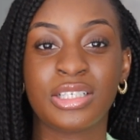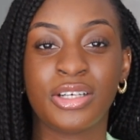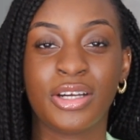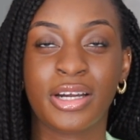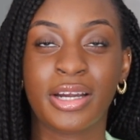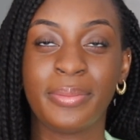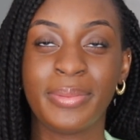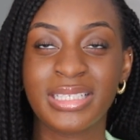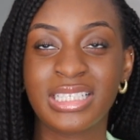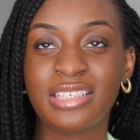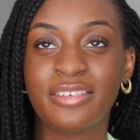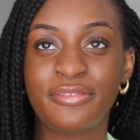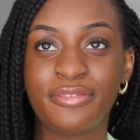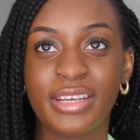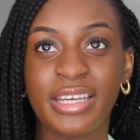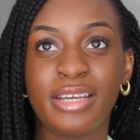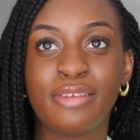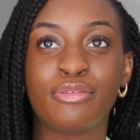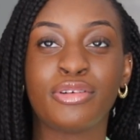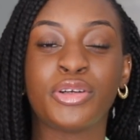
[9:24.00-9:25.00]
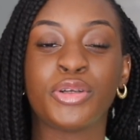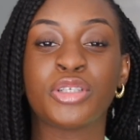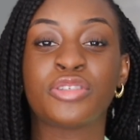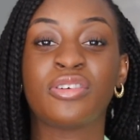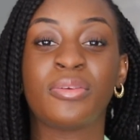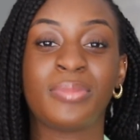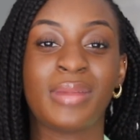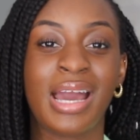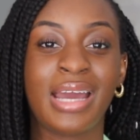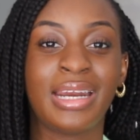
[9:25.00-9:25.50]
commission fee reduced
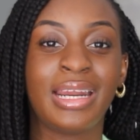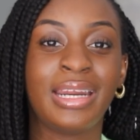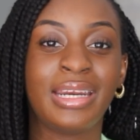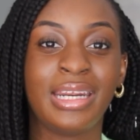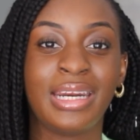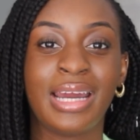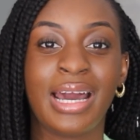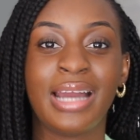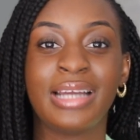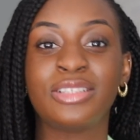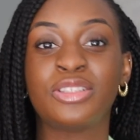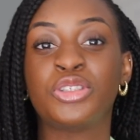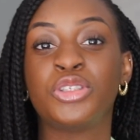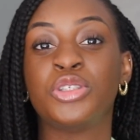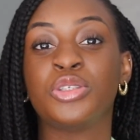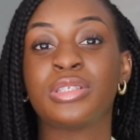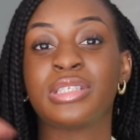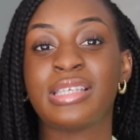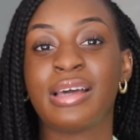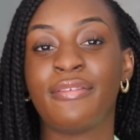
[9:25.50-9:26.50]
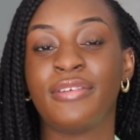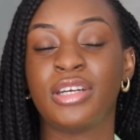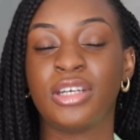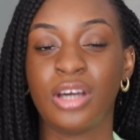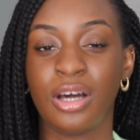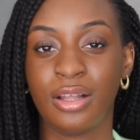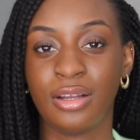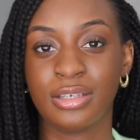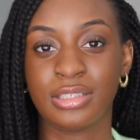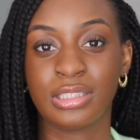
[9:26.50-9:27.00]
from $9.99 to
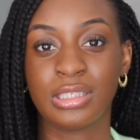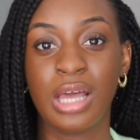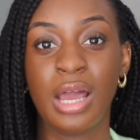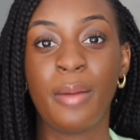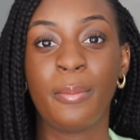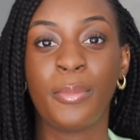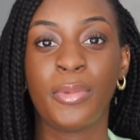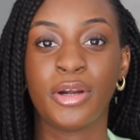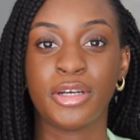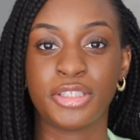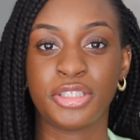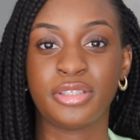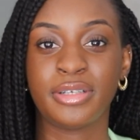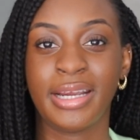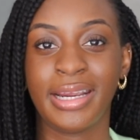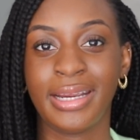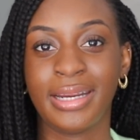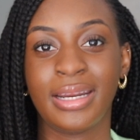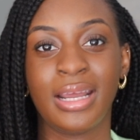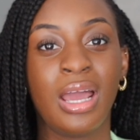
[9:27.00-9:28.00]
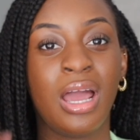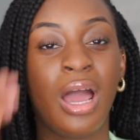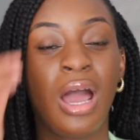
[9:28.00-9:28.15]
$7 per trade.